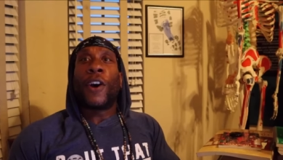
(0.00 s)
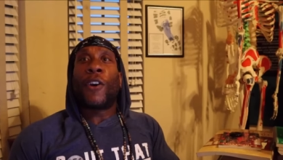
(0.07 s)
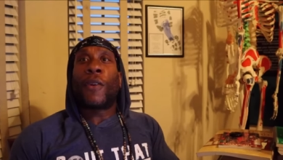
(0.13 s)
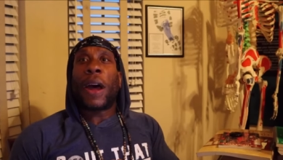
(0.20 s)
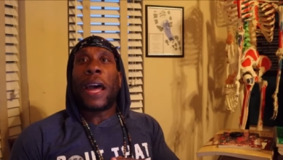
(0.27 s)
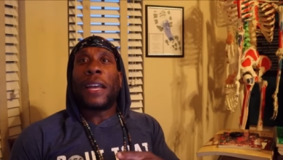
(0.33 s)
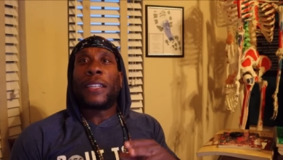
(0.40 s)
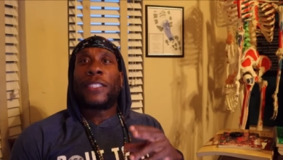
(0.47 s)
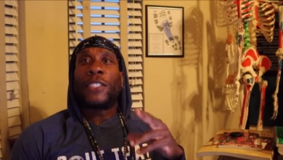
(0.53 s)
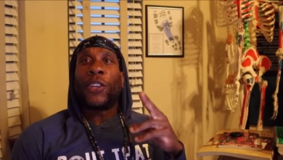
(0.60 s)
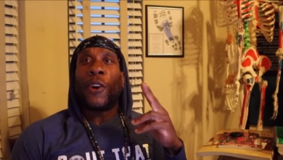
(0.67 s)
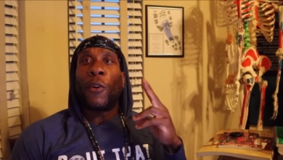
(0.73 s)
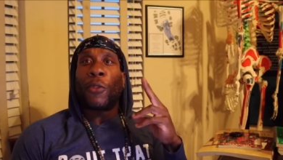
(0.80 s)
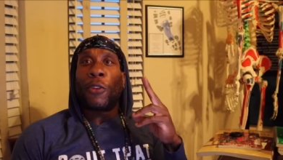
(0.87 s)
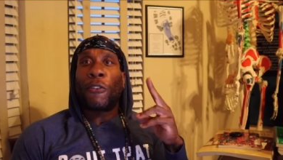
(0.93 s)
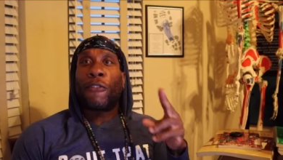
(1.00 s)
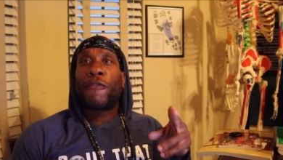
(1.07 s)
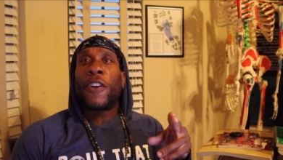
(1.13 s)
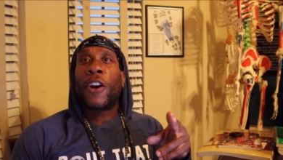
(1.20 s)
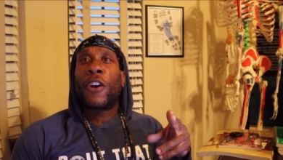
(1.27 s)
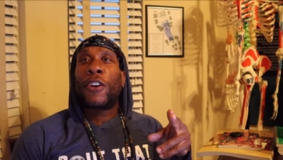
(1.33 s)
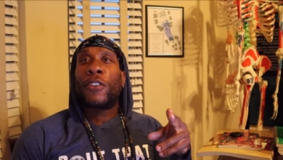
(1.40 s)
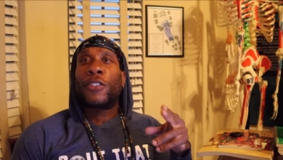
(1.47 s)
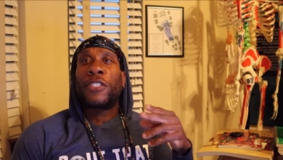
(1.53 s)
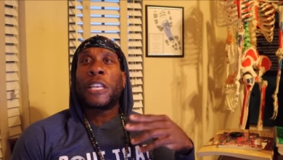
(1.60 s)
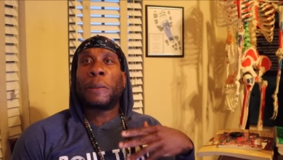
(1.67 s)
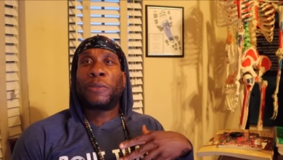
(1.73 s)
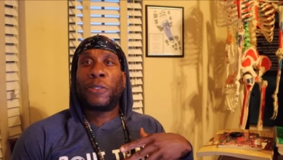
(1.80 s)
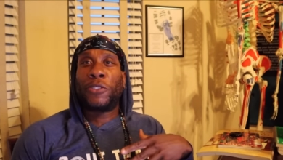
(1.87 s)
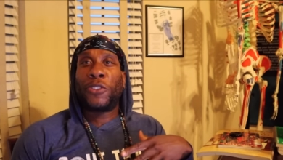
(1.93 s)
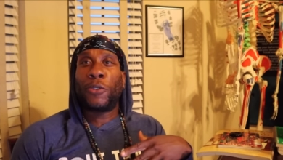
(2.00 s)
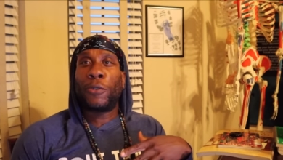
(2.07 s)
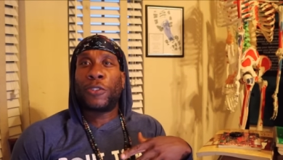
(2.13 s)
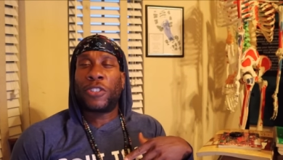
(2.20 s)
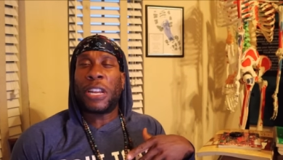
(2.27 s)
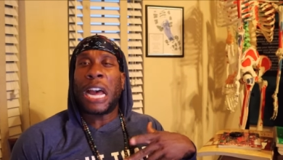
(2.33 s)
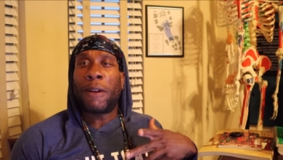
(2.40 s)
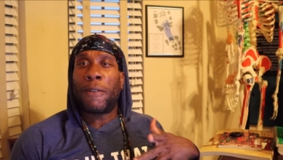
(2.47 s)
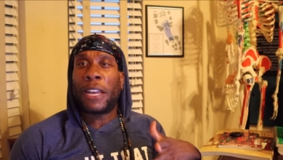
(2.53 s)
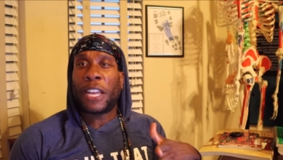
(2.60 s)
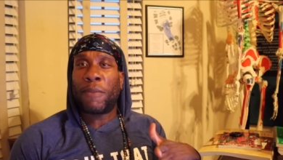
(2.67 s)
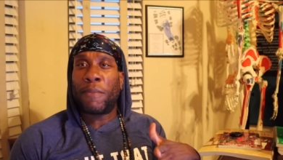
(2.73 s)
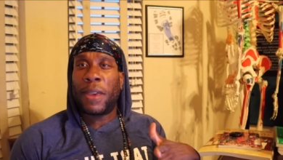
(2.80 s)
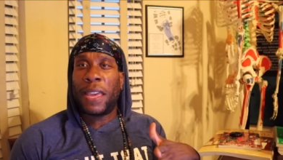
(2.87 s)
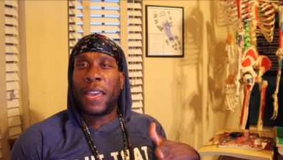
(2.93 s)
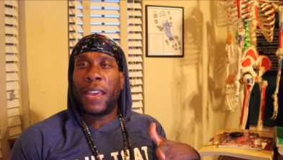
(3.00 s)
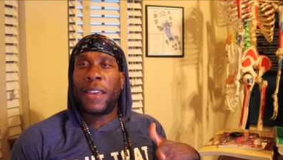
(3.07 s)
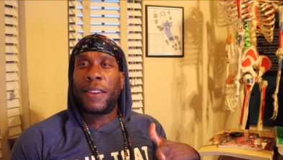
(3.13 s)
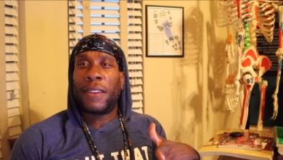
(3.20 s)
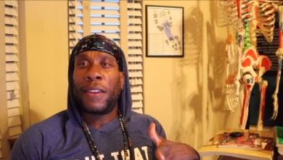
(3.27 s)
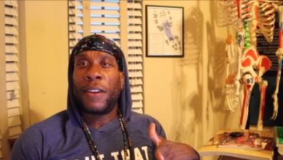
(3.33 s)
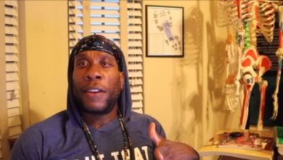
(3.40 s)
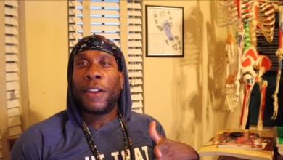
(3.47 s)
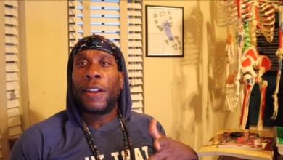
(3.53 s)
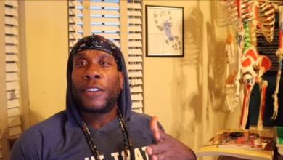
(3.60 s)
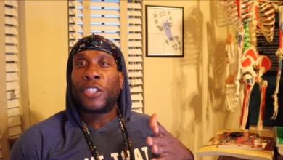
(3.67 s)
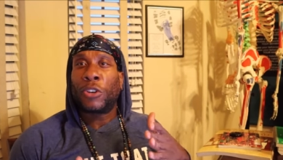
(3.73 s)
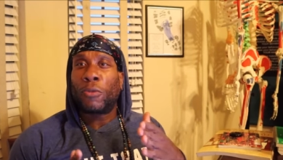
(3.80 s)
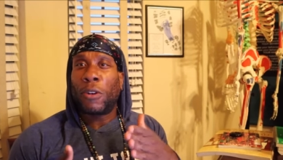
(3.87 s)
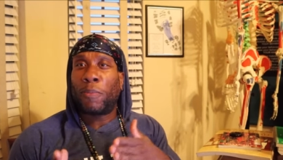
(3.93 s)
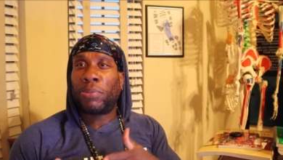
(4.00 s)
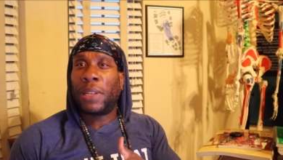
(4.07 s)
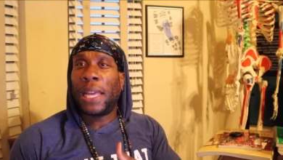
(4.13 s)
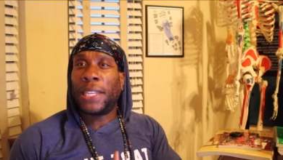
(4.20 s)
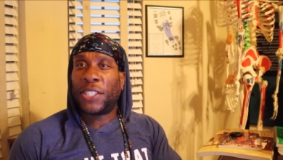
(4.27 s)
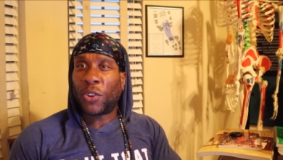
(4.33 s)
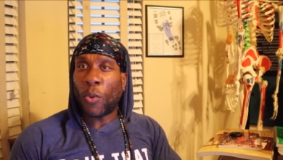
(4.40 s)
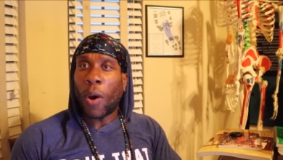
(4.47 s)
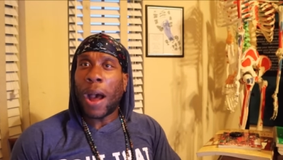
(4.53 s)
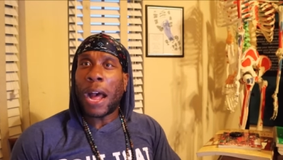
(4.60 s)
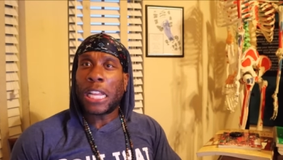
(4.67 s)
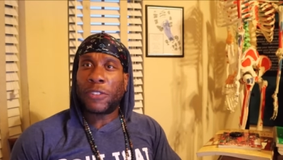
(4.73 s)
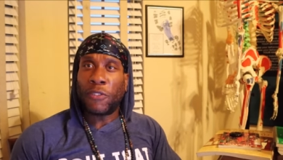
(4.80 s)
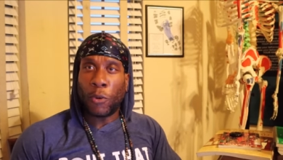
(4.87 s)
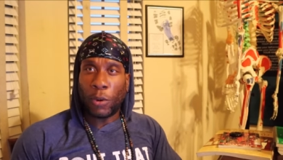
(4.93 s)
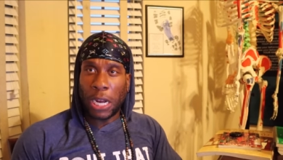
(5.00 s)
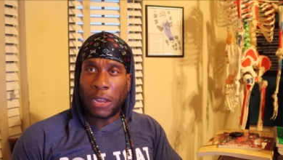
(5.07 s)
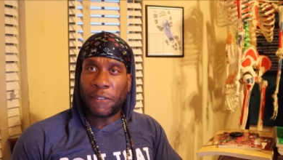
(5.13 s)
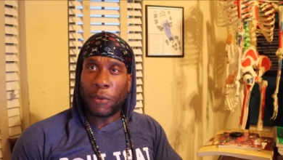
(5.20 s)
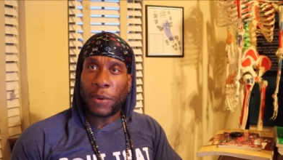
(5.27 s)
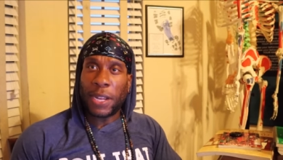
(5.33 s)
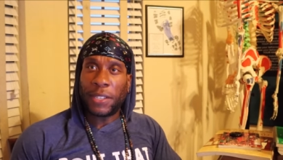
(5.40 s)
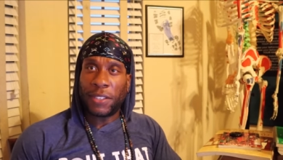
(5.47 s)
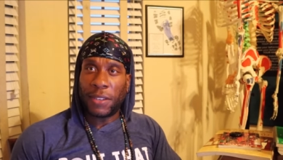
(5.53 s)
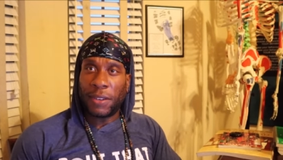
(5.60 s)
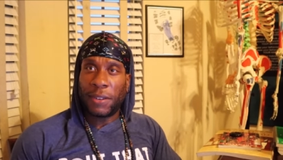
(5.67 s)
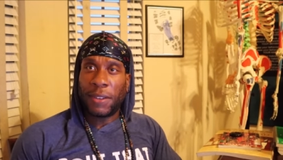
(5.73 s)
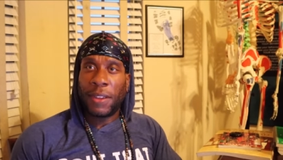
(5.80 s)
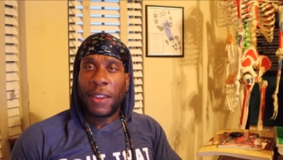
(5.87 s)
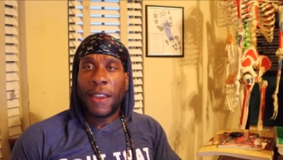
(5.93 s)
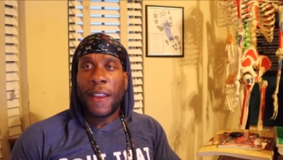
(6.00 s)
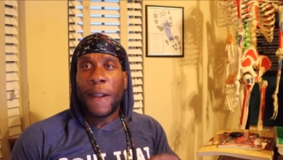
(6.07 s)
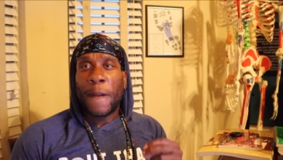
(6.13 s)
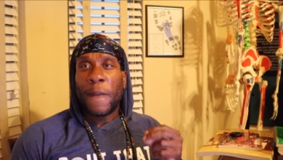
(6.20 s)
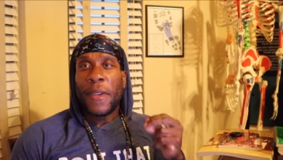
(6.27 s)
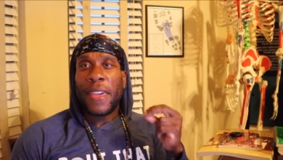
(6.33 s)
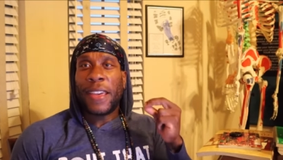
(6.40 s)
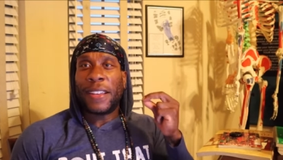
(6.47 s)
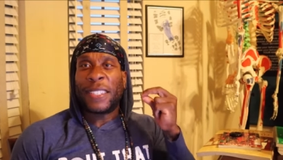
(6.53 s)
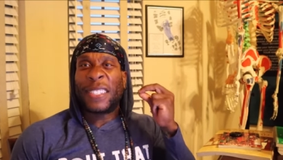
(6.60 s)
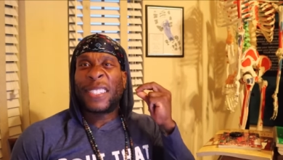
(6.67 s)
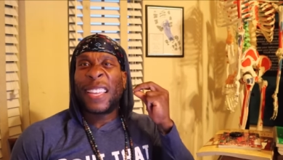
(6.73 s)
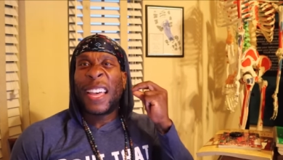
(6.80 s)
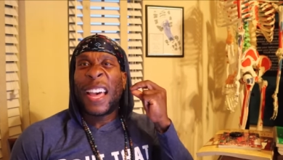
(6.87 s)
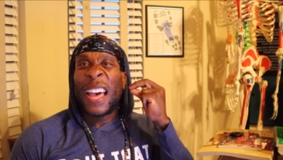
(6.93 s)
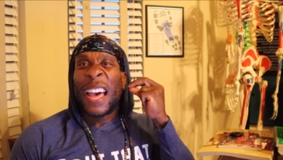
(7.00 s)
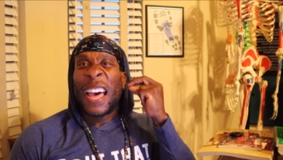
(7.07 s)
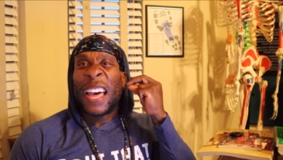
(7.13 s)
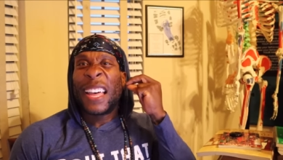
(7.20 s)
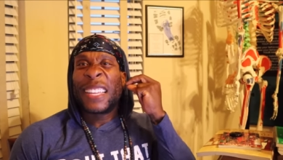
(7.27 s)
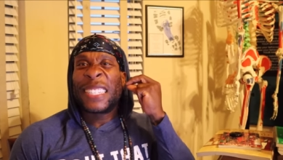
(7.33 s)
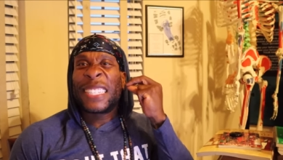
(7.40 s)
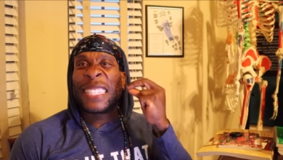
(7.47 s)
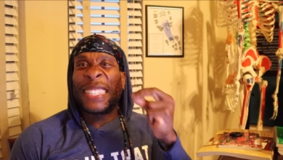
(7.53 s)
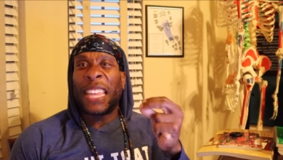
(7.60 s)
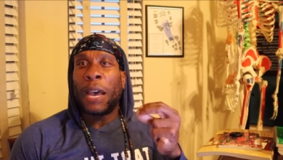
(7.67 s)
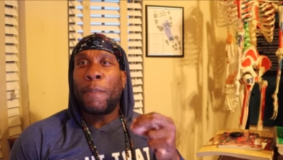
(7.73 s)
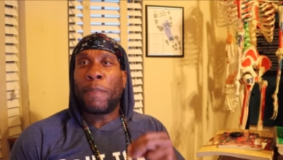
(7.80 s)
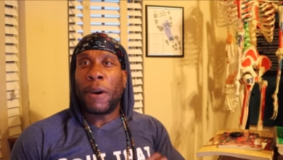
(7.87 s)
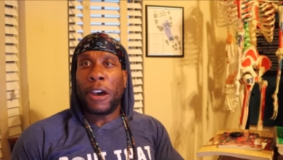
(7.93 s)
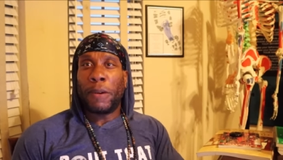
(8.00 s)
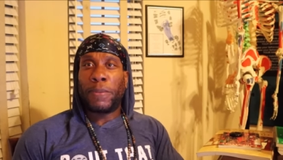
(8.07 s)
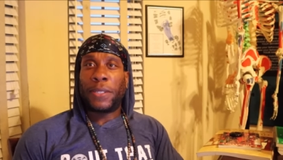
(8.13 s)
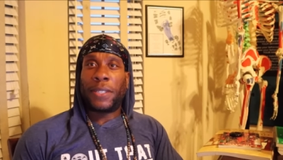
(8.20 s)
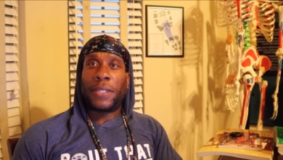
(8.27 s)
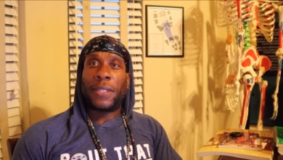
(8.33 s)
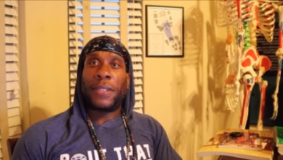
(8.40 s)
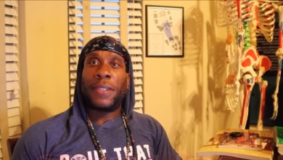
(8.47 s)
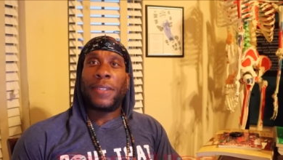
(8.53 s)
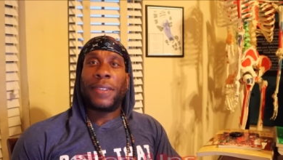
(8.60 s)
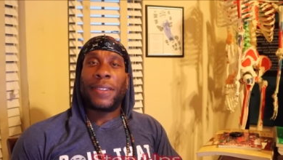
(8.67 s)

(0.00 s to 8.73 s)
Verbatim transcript: Alright, so the first substitution I recommend to replace squats for whatever reason is step-ups.